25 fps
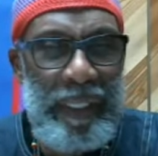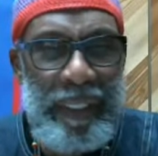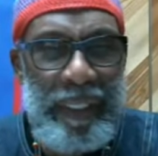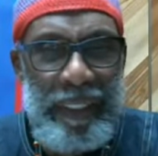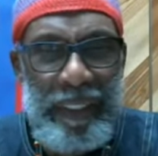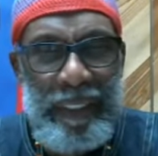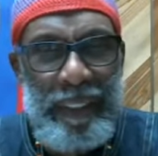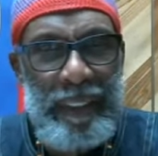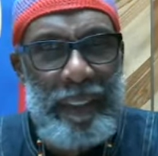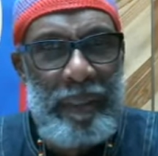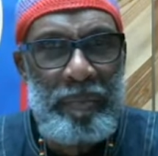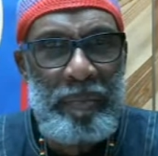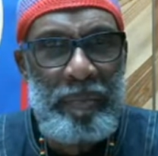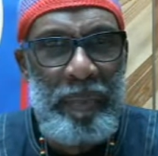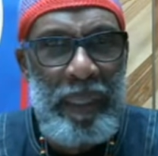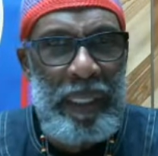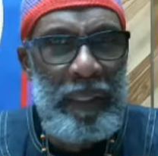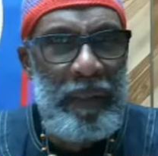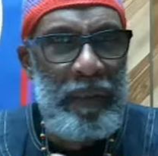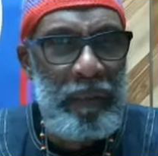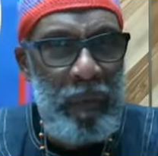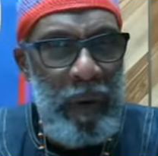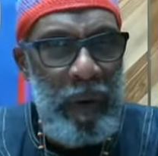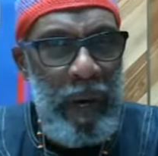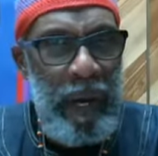and this is the
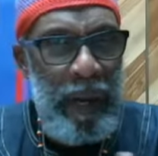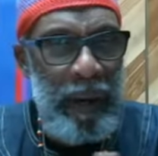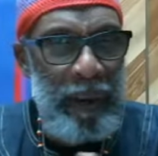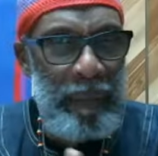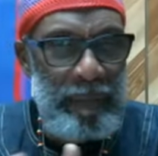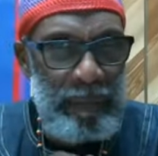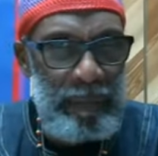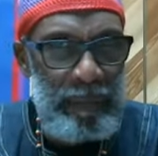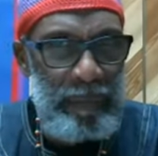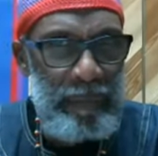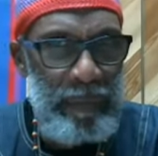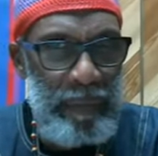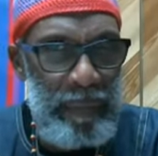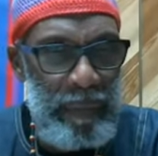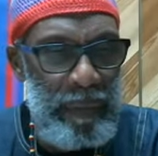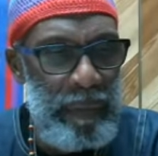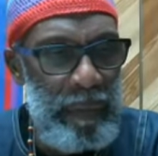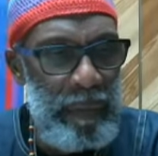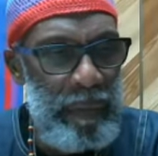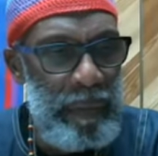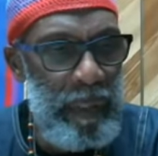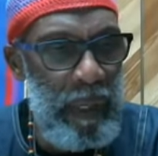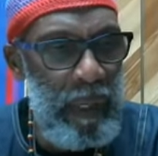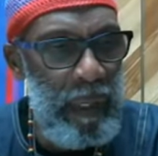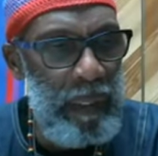meat of what I'm
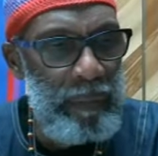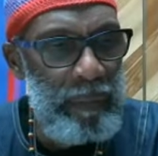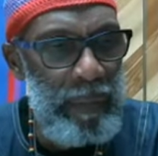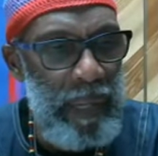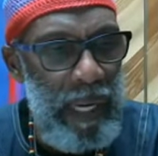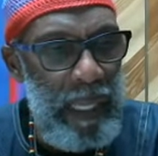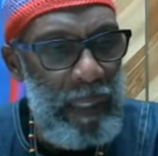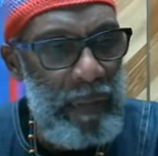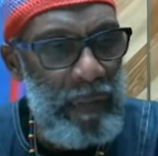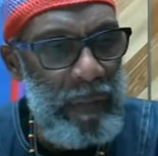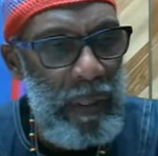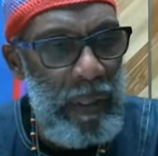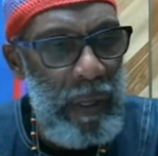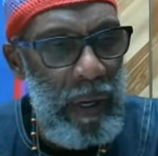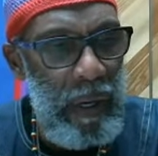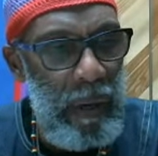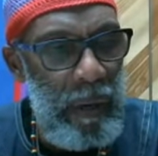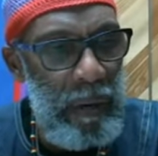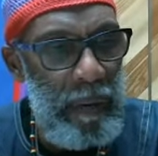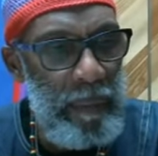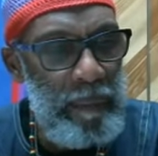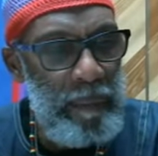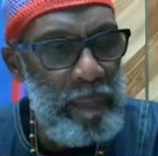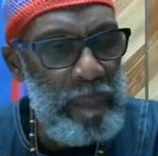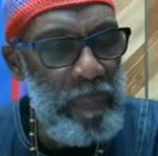talking about, Sahl,